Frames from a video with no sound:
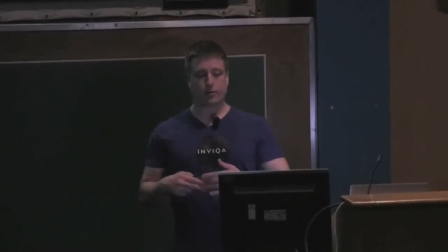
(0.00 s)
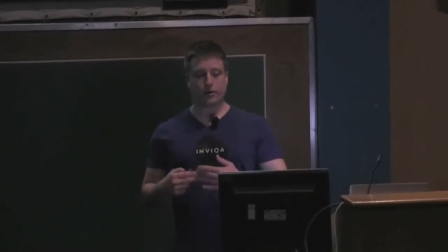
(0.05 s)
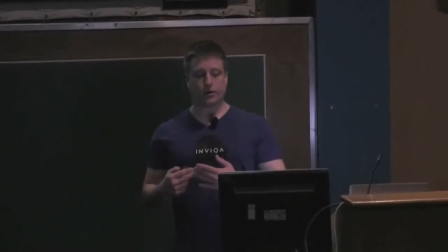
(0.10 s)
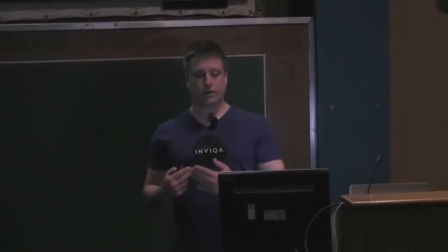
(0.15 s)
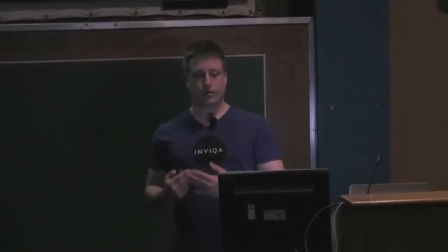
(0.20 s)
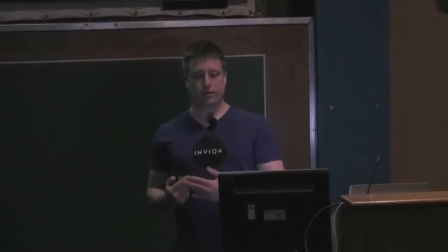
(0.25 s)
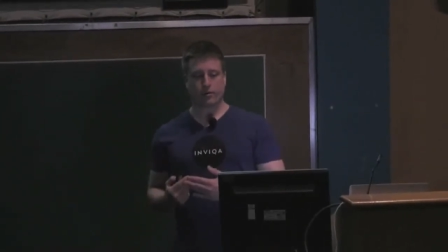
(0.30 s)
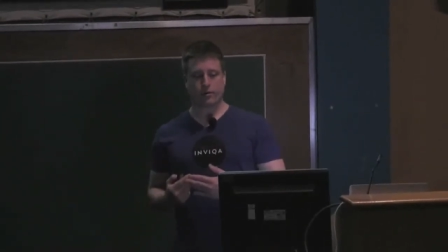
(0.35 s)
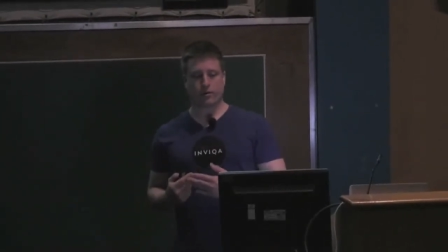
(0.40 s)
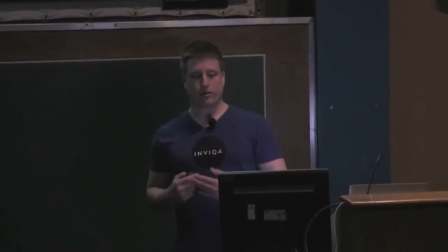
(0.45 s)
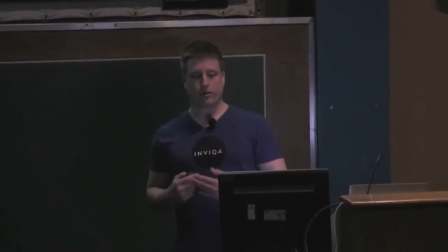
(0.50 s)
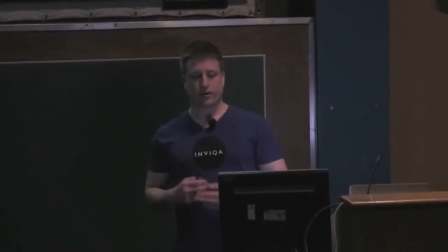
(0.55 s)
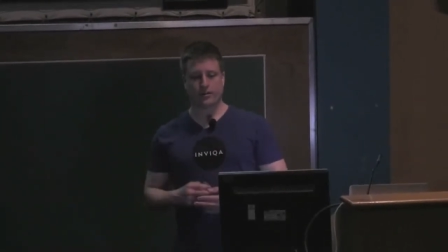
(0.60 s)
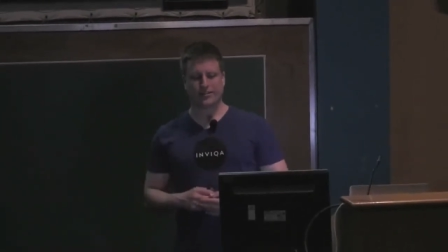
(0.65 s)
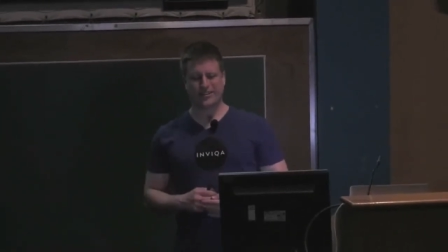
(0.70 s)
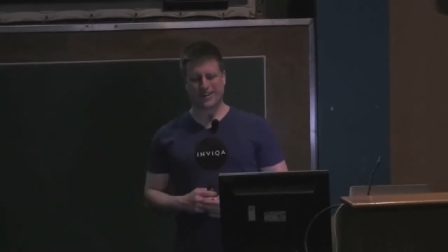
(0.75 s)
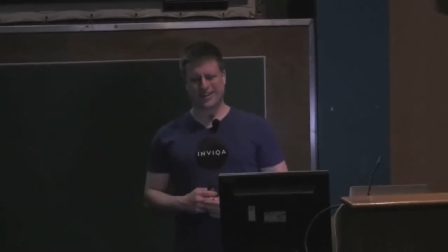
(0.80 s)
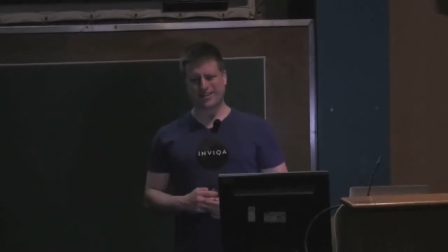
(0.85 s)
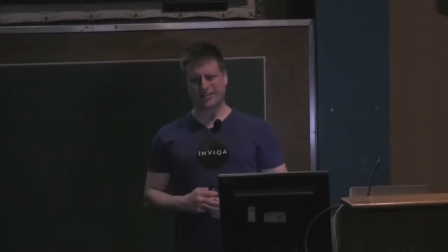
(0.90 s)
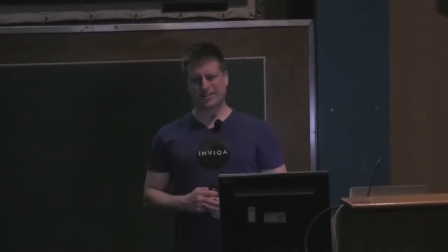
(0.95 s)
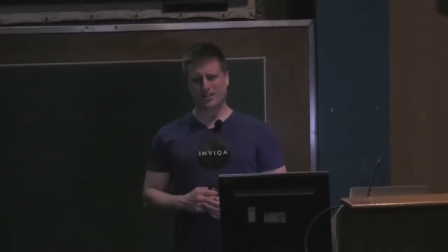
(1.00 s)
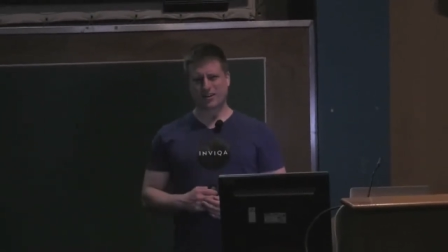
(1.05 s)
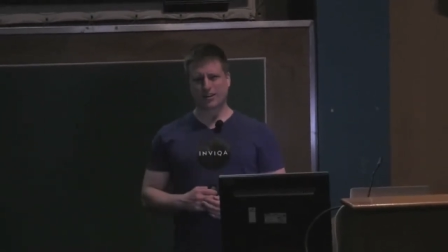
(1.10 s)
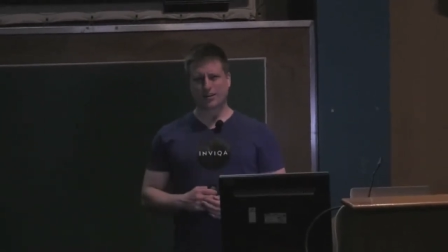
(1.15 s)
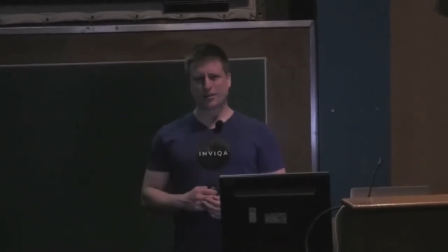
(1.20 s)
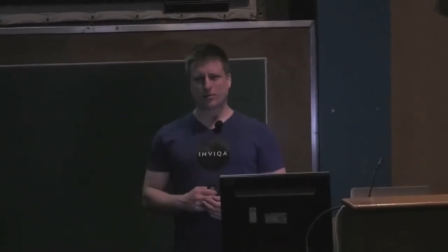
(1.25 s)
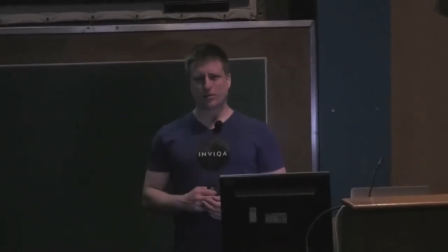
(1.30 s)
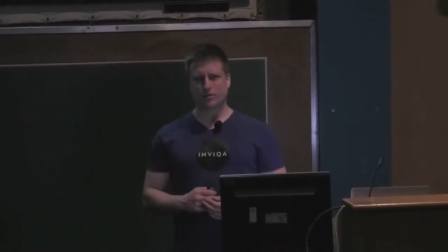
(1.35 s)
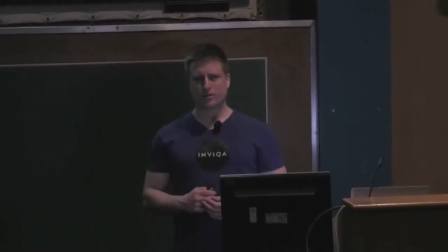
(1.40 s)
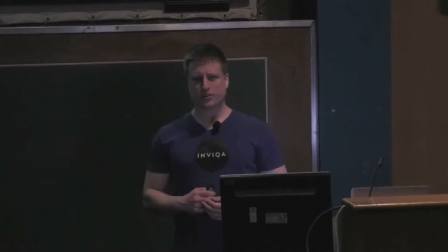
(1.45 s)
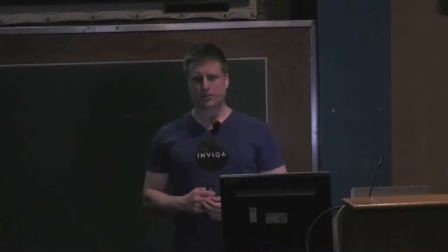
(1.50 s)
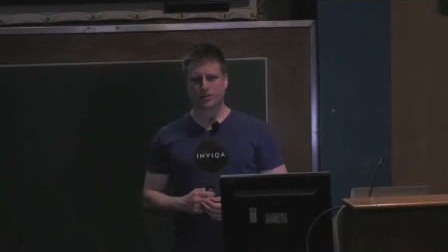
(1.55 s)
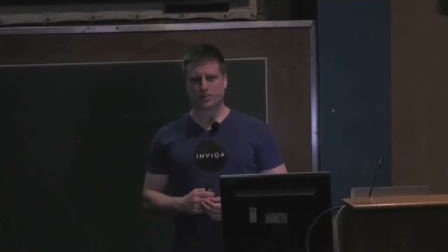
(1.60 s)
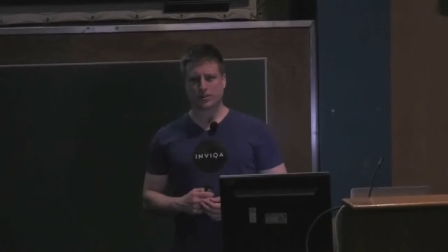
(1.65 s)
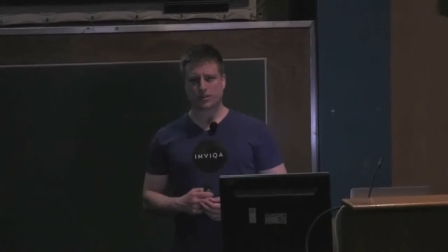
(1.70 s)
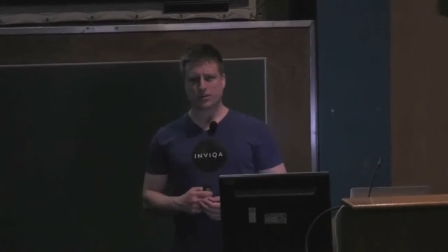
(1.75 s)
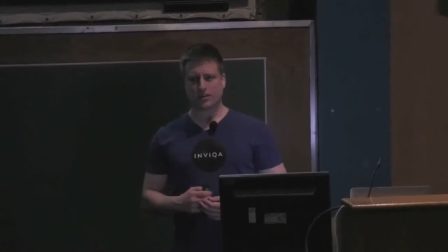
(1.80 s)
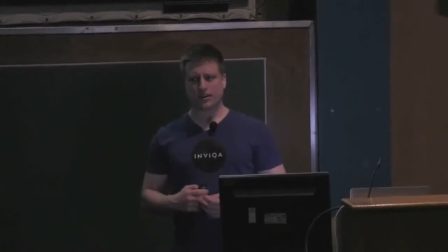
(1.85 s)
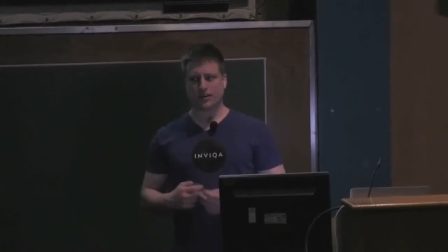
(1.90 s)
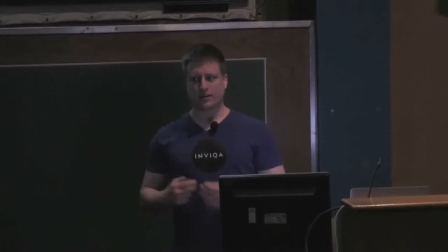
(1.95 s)
with essentially
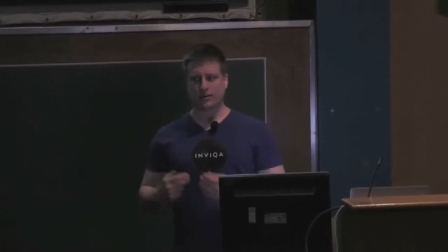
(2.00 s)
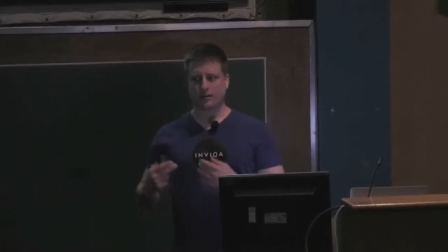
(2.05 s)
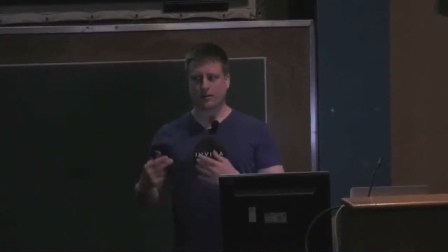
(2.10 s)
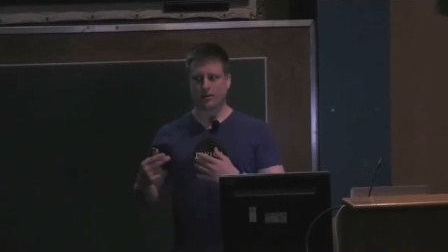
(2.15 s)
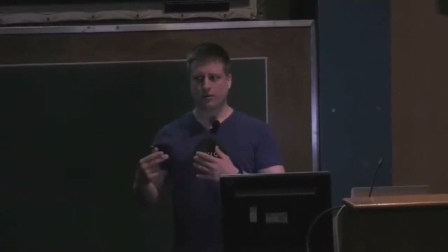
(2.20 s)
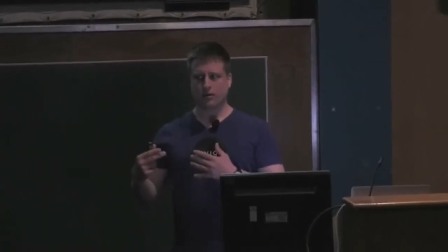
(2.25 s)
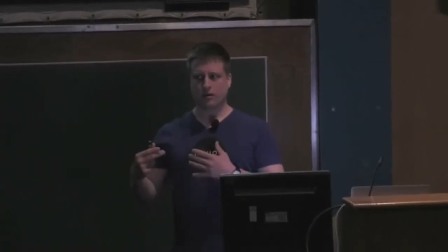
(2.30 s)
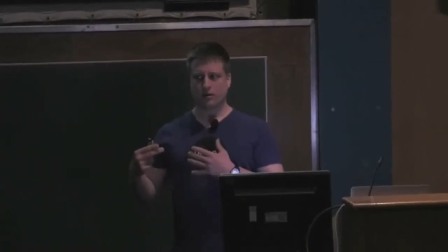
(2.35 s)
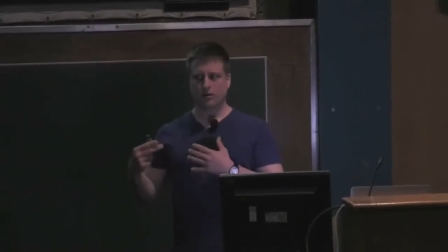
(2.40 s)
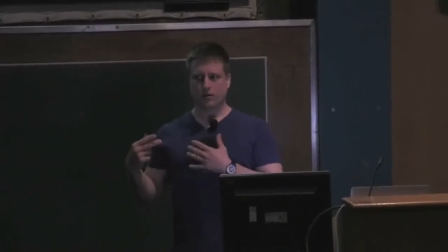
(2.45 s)
what's in